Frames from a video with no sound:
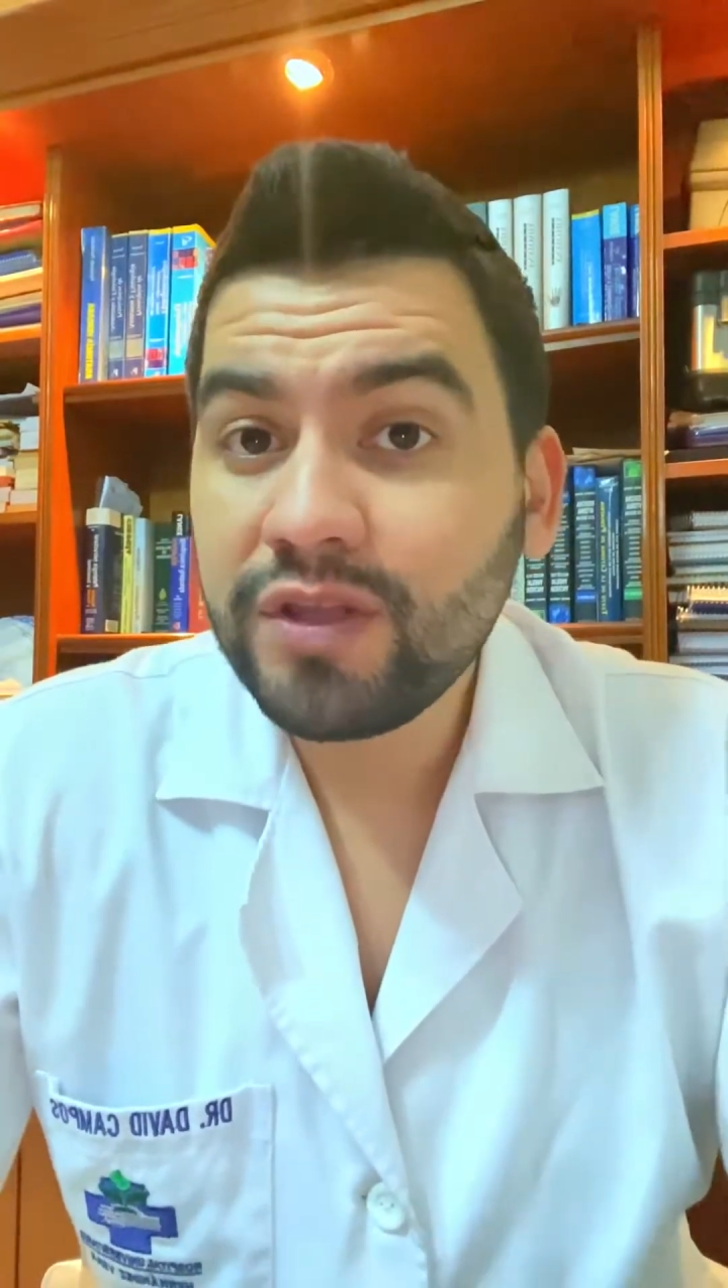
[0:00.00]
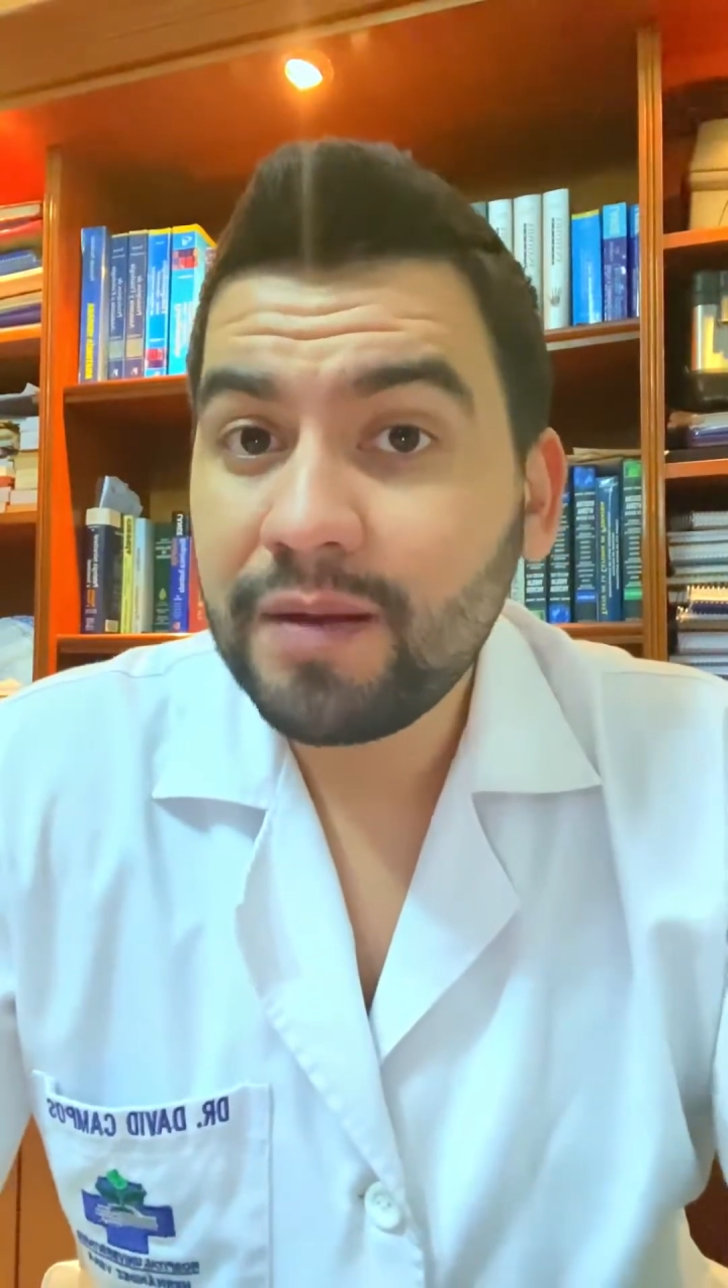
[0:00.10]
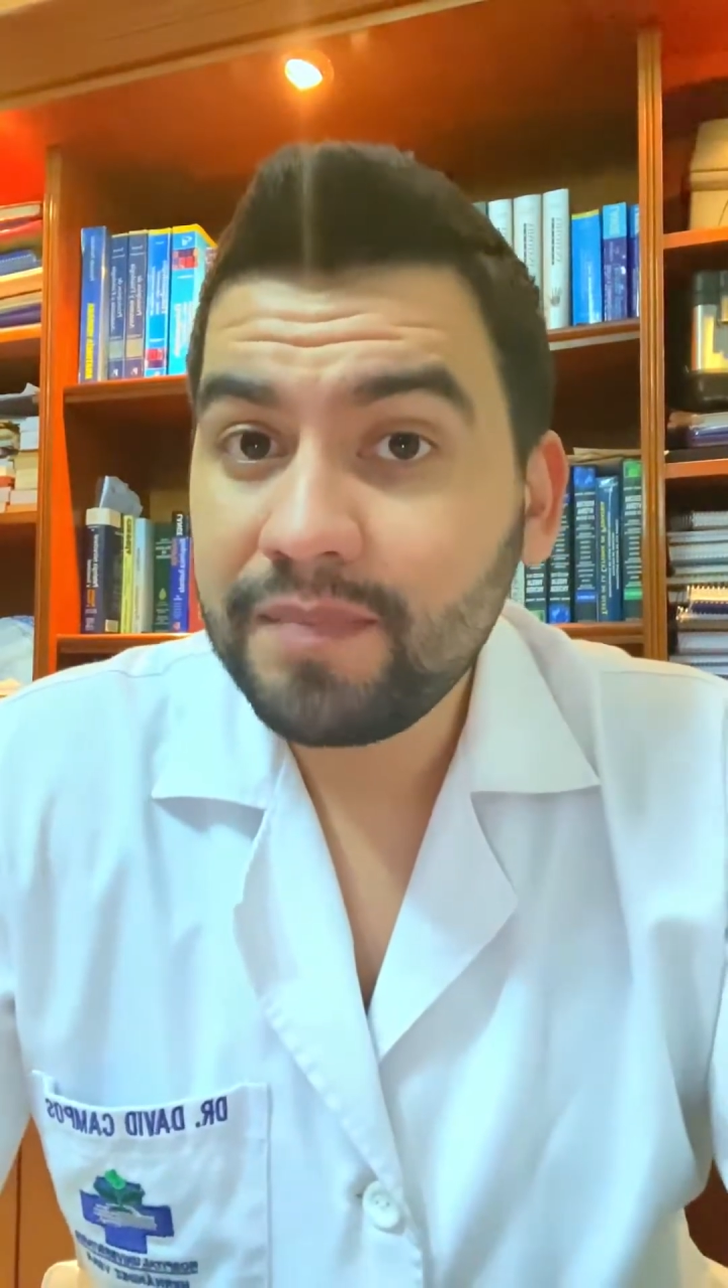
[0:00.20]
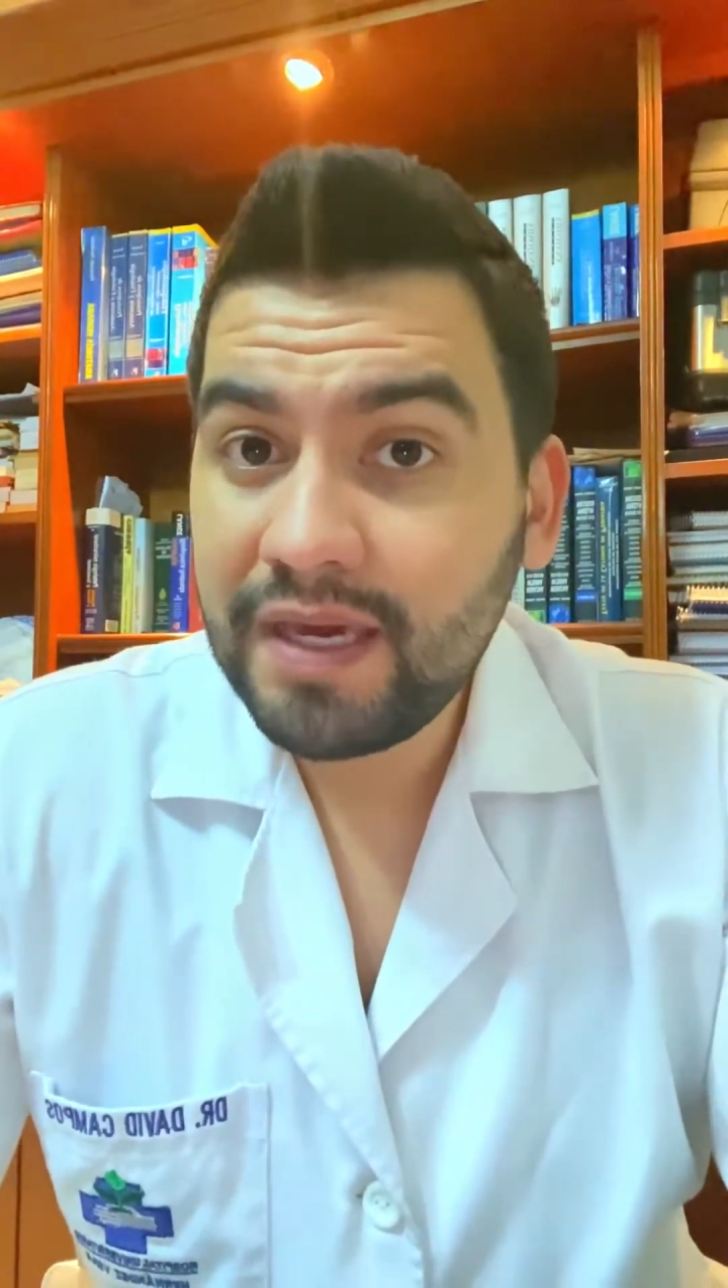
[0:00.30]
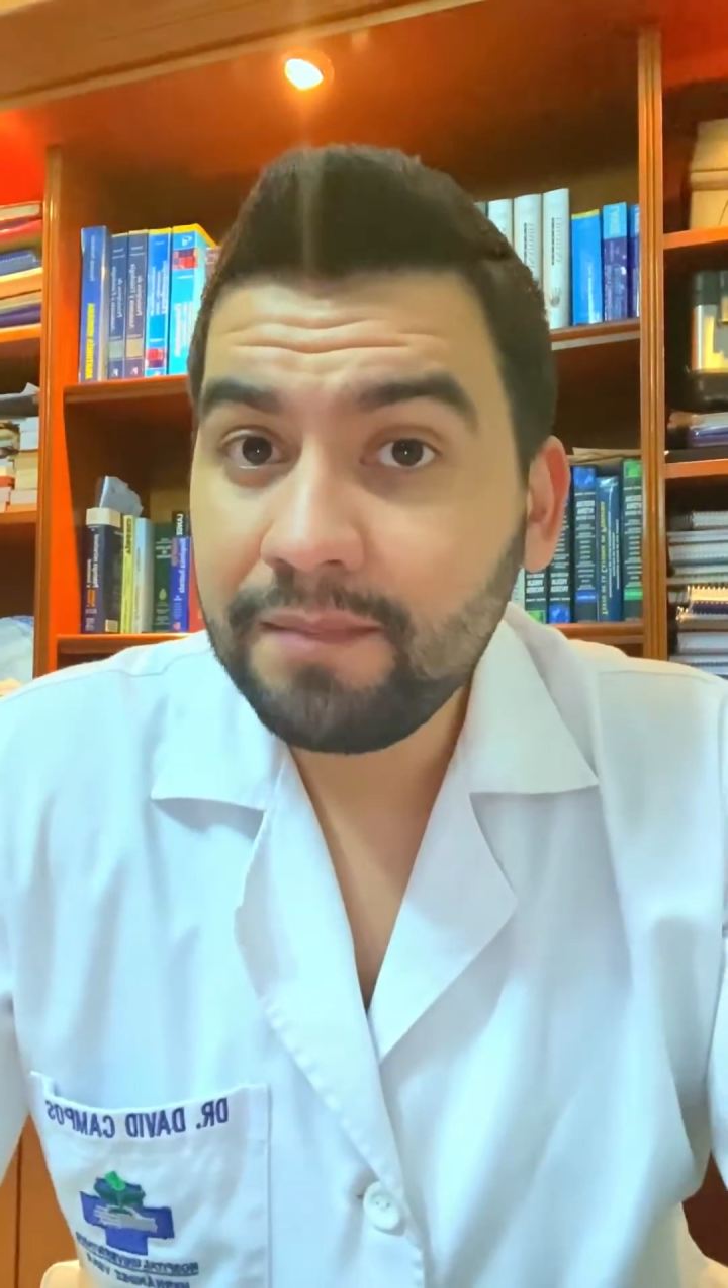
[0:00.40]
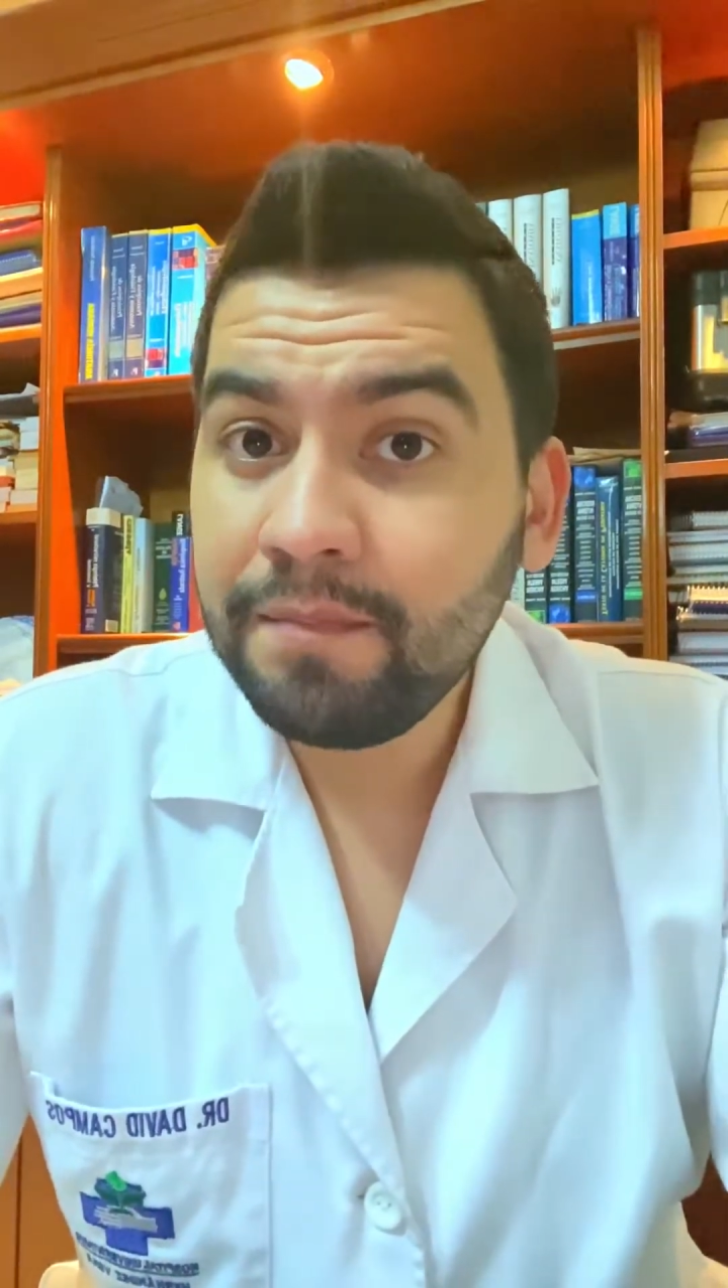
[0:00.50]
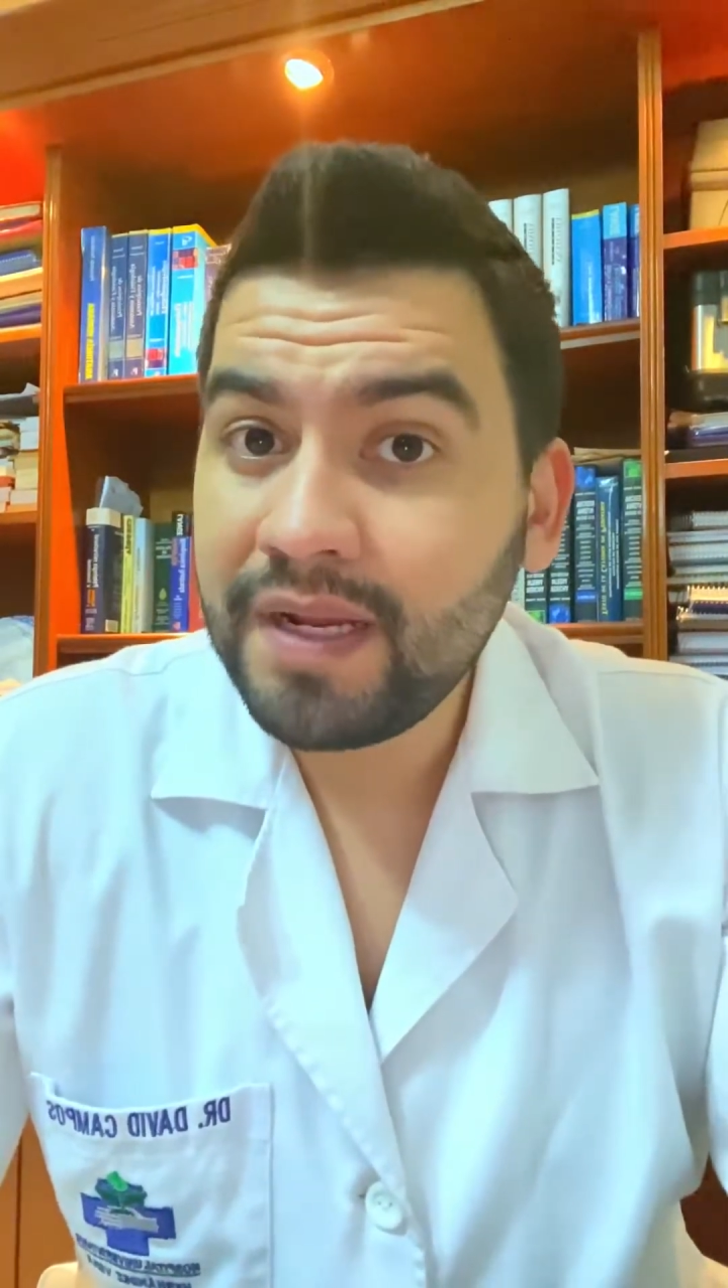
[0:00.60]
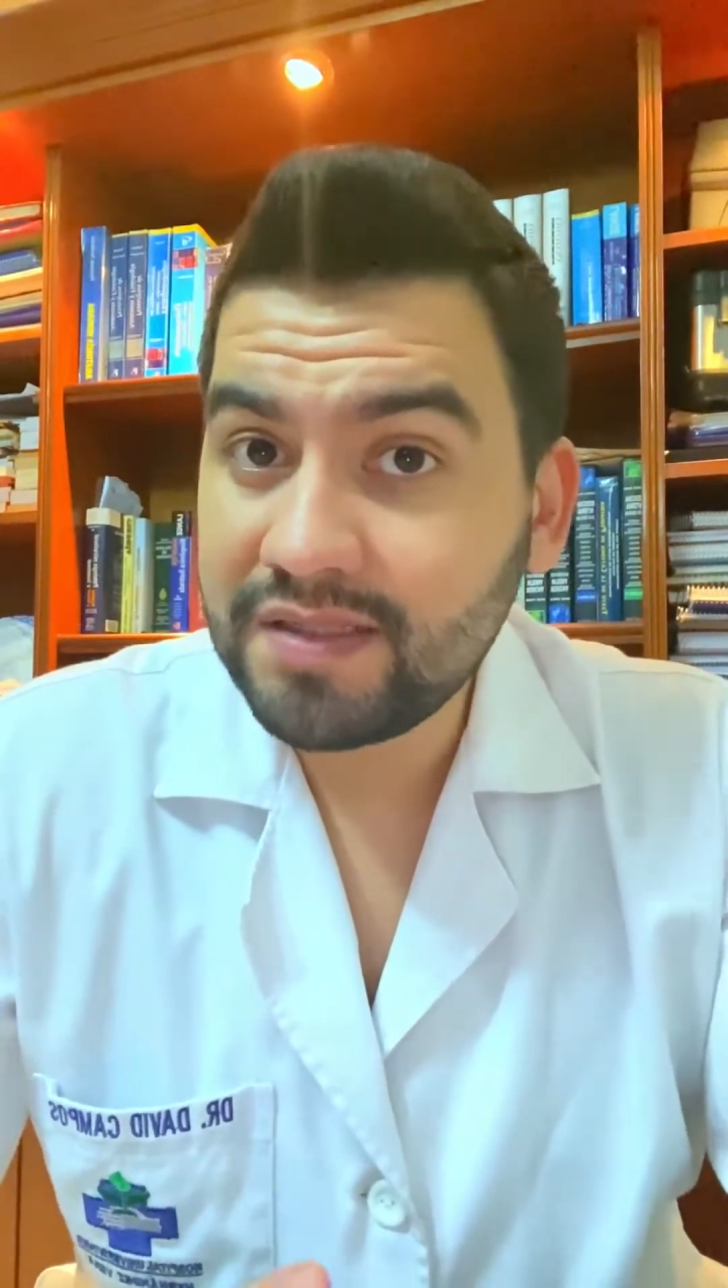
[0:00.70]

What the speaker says: be due to the